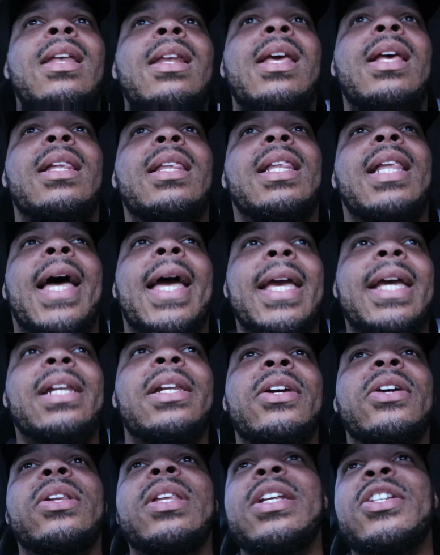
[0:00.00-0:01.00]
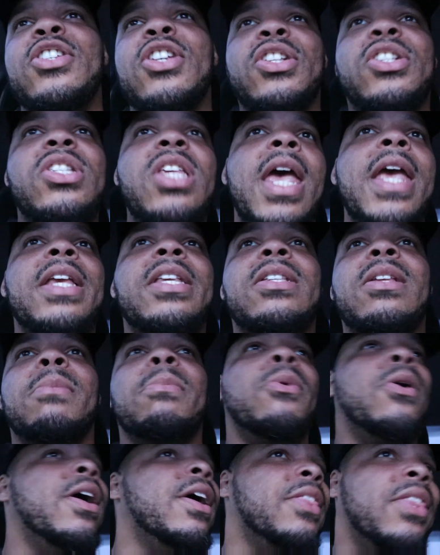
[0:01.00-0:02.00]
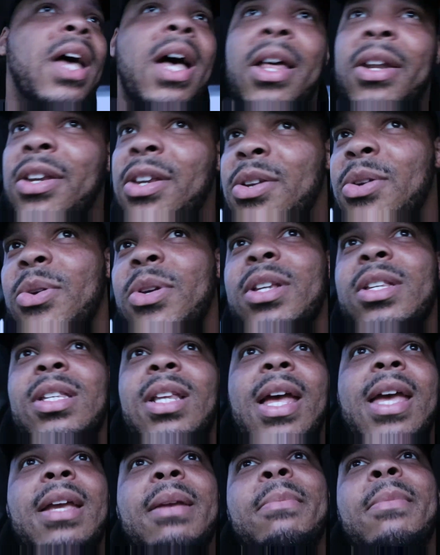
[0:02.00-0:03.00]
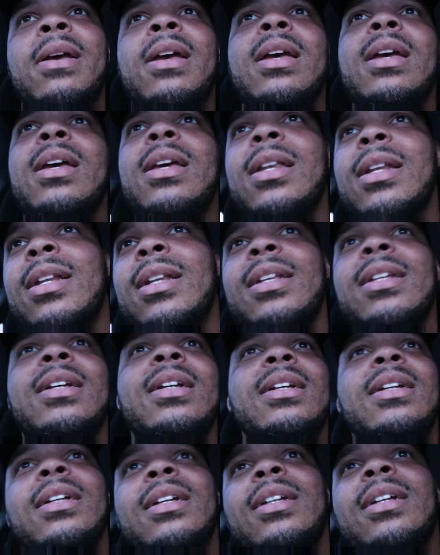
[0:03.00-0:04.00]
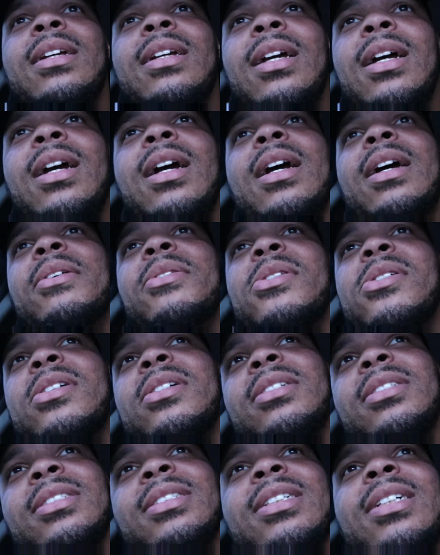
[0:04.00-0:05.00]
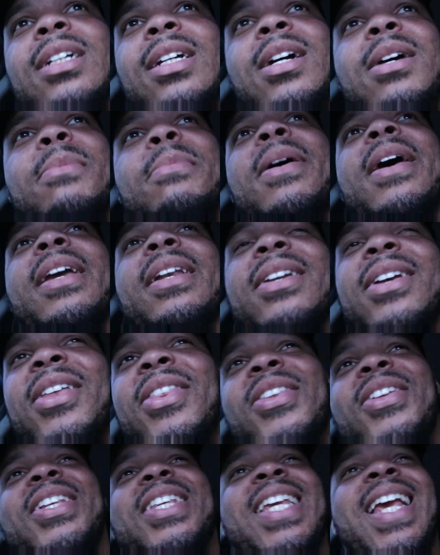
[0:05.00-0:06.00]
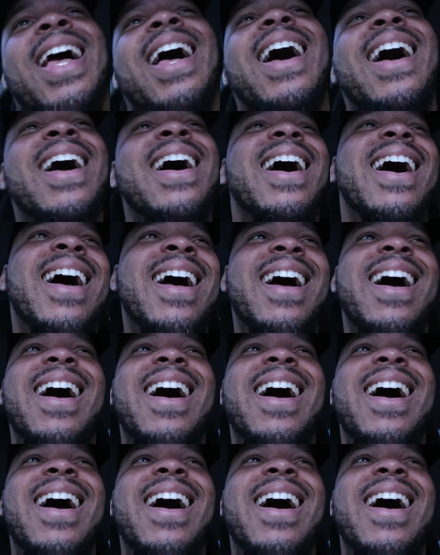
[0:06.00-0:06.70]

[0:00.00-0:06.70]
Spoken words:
And it literally just takes the breath out of you. It's like, man, all right, well, I'm gonna come back another time.